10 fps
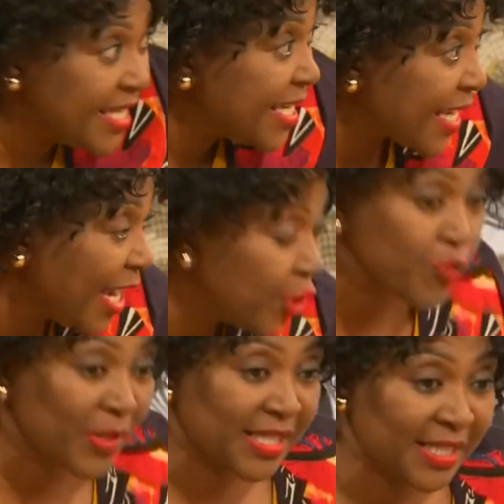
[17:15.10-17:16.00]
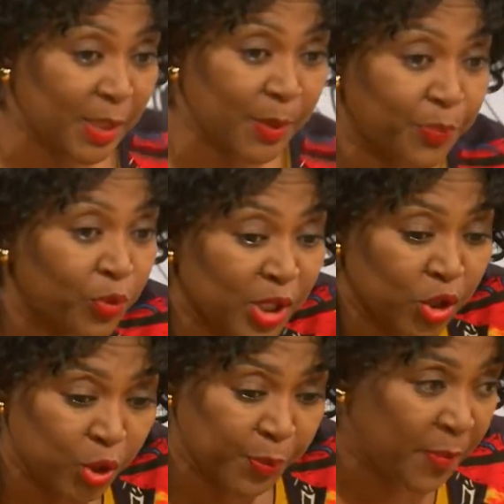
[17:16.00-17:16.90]
Nina, you must just
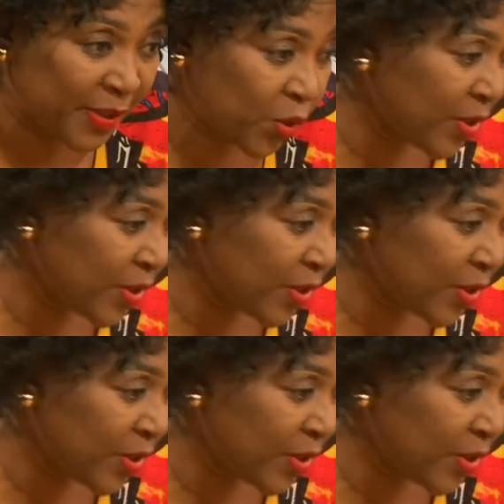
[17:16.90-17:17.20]
put newspapers